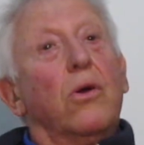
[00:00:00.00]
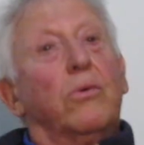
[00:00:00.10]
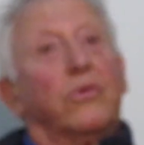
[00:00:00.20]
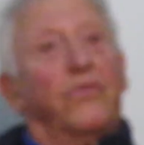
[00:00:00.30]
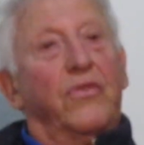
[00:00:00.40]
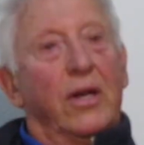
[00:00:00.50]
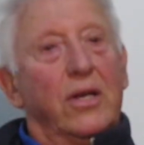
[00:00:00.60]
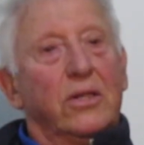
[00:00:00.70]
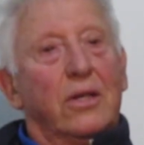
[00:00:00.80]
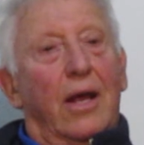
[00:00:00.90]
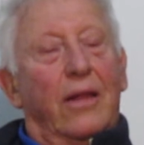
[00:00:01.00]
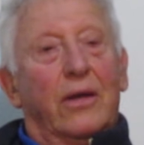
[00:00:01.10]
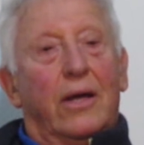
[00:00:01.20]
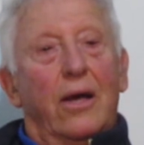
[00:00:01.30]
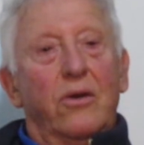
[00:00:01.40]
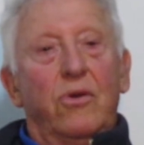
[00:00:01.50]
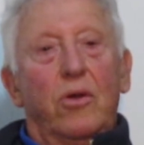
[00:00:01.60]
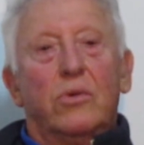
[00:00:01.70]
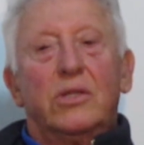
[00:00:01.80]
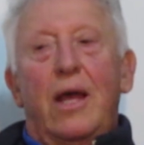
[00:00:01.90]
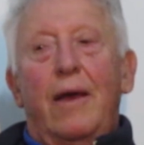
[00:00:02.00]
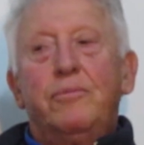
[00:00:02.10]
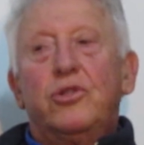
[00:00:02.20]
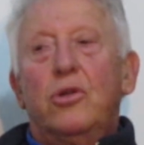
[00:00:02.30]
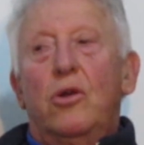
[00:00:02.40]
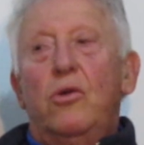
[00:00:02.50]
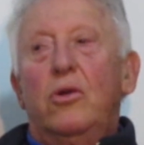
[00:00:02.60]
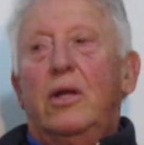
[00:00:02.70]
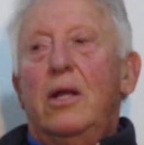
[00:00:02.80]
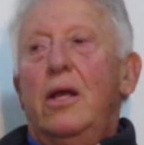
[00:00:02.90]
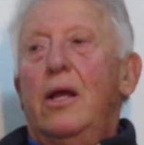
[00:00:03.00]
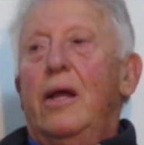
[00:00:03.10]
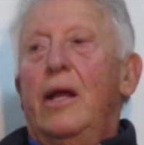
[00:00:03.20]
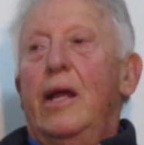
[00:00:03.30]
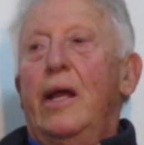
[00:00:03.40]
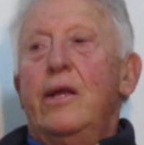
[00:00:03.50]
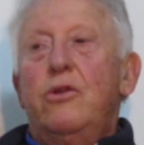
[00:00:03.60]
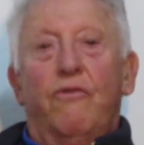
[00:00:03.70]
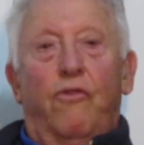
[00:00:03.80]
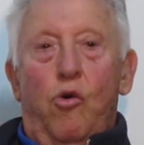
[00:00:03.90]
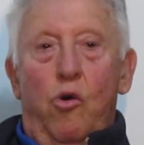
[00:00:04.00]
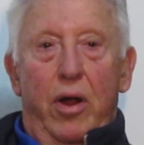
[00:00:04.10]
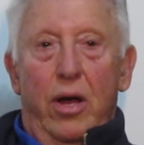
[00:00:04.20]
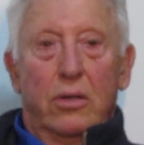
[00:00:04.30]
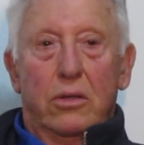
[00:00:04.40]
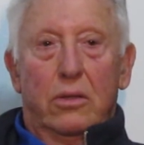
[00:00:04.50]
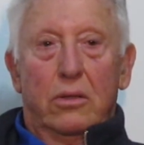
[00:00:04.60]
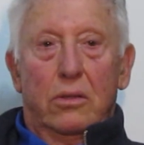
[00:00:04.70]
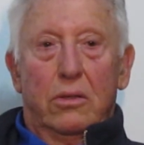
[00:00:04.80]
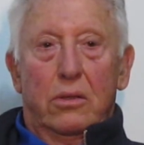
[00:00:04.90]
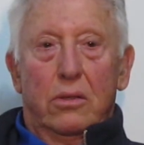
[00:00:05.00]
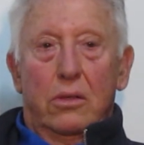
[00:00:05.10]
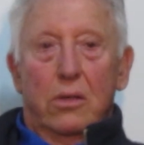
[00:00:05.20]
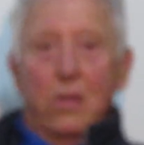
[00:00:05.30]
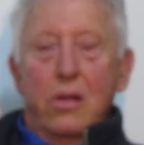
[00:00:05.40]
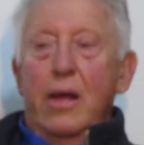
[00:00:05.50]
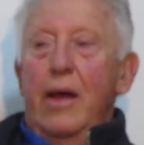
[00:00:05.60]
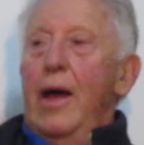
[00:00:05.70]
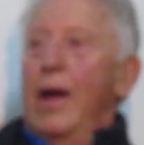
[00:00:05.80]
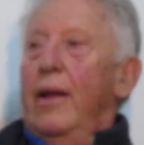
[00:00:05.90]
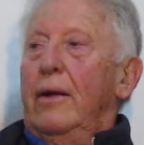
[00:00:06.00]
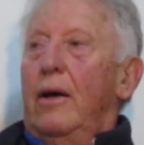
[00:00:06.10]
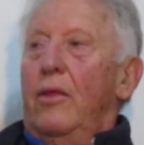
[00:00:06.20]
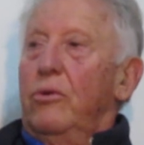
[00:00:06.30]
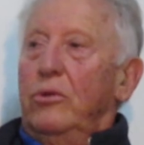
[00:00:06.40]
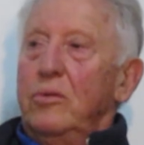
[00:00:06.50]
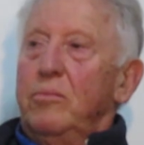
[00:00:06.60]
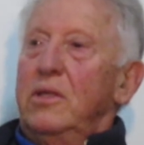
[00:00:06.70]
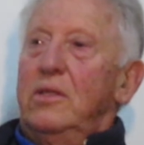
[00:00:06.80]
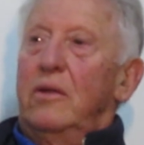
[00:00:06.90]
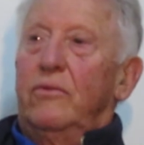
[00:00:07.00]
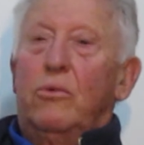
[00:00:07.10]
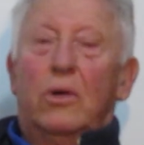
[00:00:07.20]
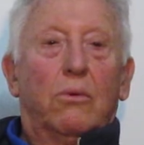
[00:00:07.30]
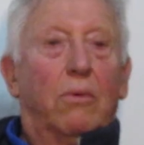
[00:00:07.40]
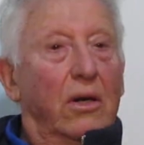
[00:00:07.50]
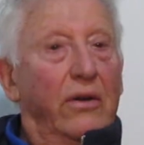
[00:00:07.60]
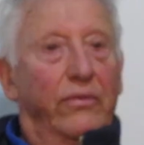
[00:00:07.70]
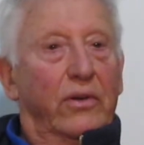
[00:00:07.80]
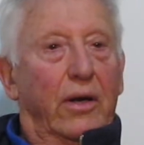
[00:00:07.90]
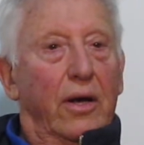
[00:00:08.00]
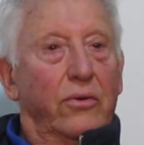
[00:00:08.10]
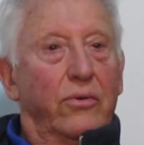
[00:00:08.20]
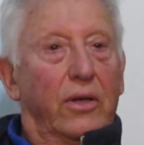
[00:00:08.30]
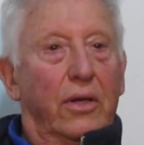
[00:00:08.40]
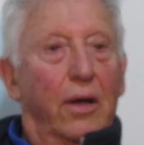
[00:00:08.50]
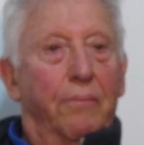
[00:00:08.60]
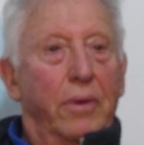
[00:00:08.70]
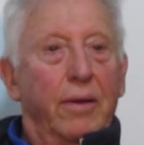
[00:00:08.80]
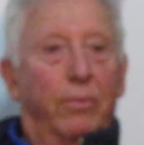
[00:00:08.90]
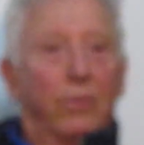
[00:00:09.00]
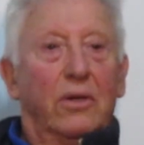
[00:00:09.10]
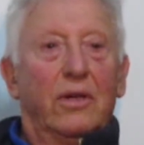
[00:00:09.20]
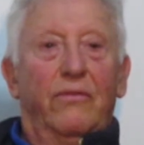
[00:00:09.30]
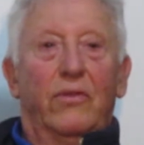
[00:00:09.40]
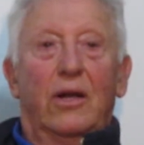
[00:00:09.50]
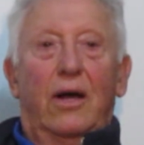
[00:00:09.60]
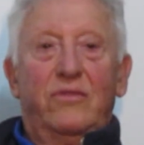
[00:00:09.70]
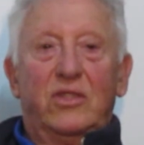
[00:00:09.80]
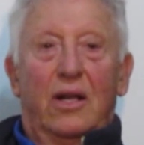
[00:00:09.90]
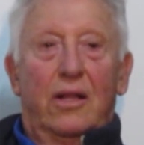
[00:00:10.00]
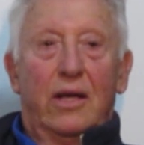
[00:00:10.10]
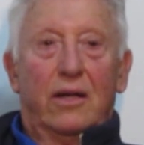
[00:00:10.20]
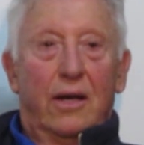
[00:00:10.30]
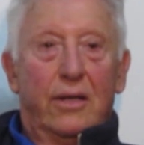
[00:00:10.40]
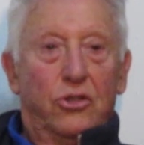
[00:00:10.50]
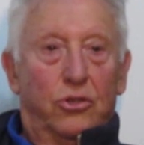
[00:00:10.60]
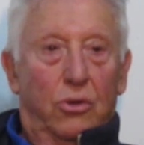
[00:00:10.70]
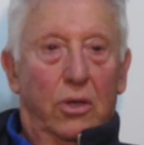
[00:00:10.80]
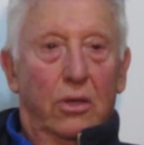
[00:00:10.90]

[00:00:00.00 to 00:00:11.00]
was finished, and the country was absolutely in euphoria. And I thought to myself, what a wonderful country. Here people live the lifestyle that I enjoy.